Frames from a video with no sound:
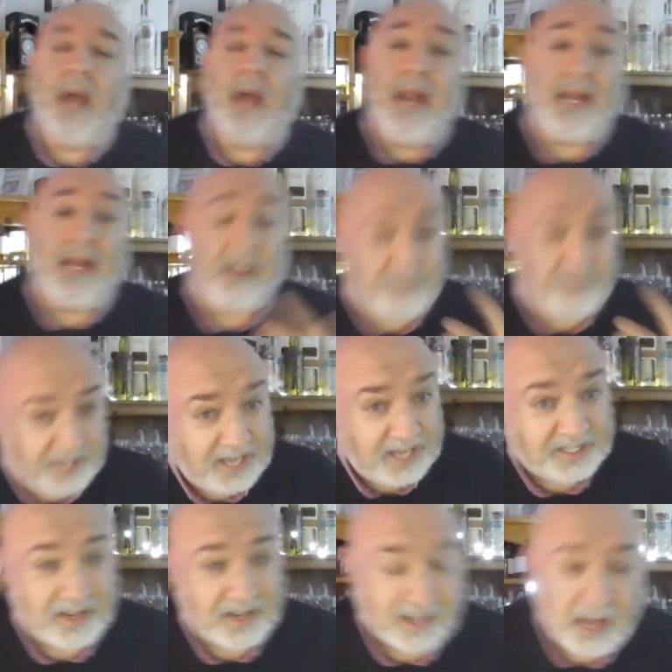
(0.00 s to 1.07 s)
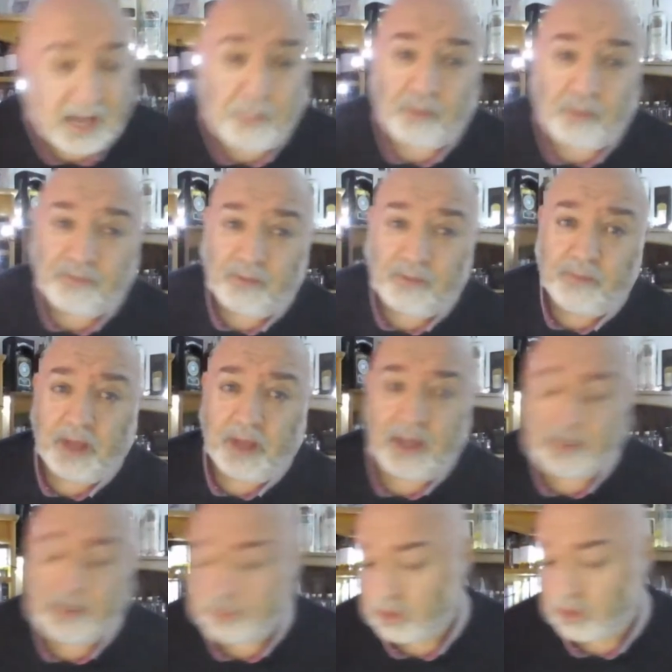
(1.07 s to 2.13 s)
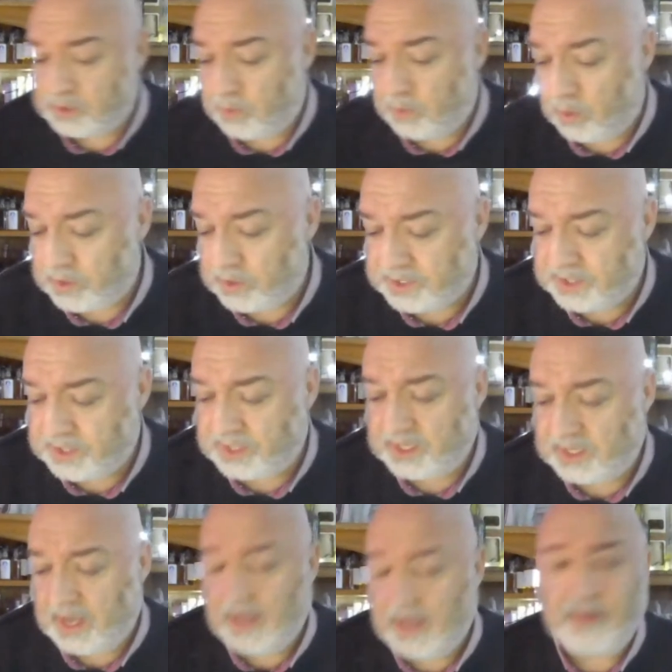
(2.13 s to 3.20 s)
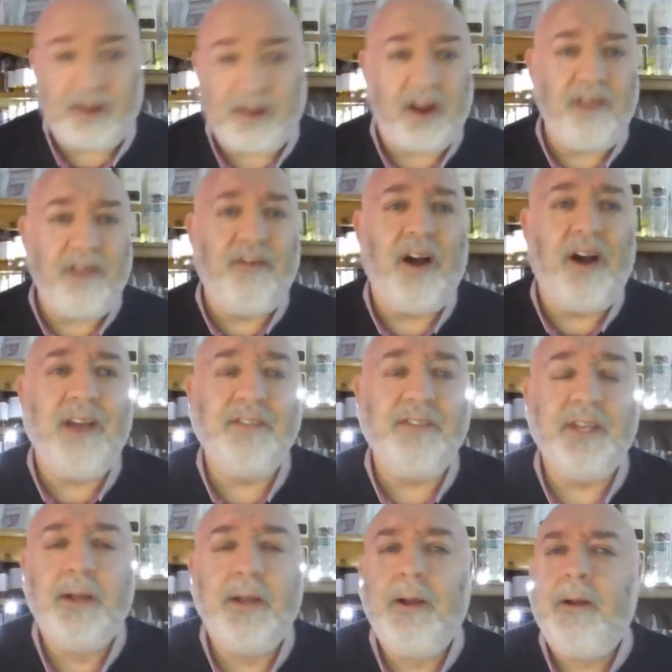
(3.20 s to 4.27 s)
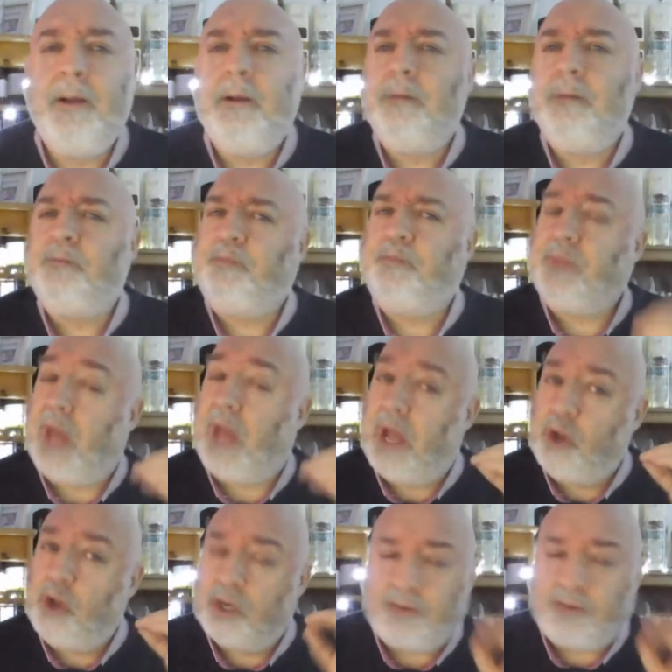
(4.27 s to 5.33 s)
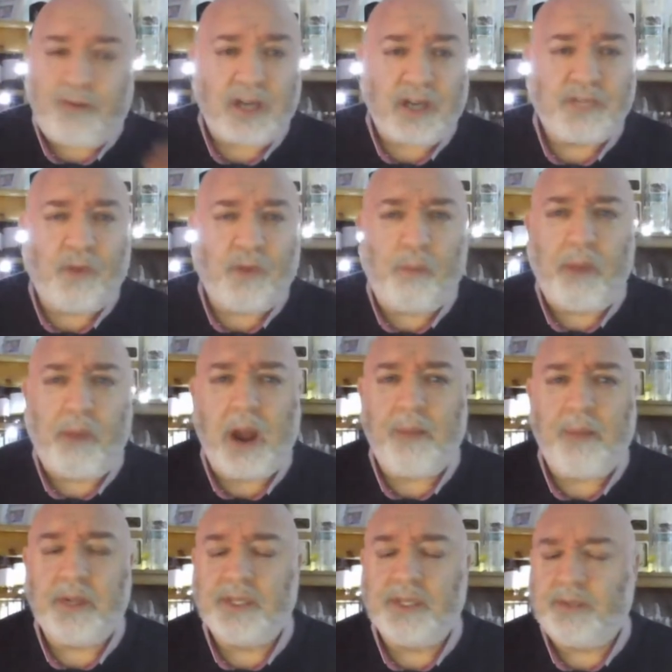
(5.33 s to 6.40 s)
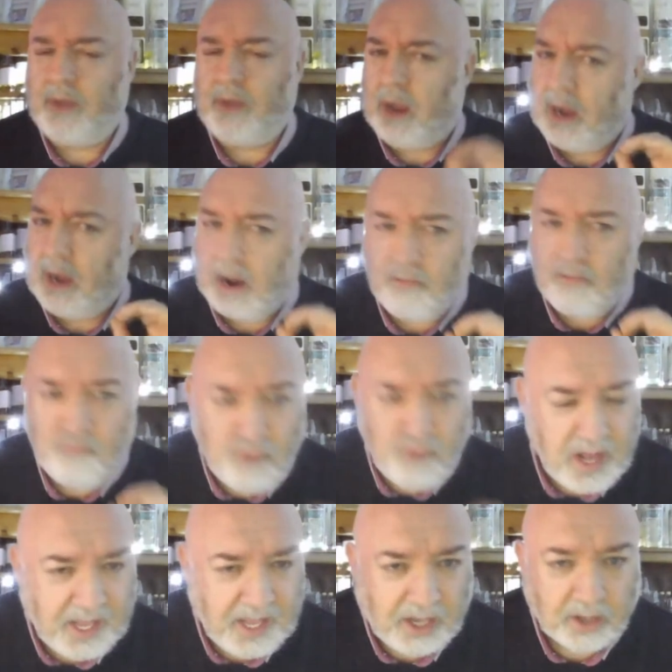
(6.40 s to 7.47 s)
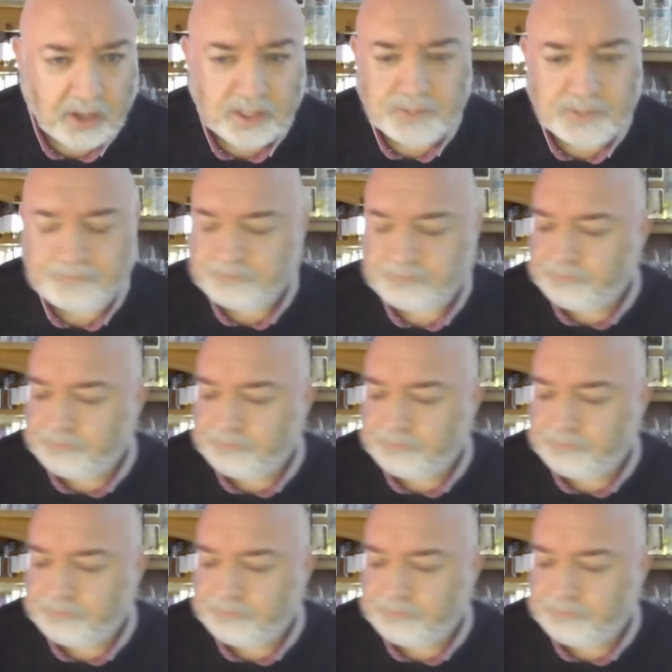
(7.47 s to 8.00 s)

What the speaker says: And I've tasted a couple from the Scotch Malt Whisky Society 35s. And those first fill bourbons are really good.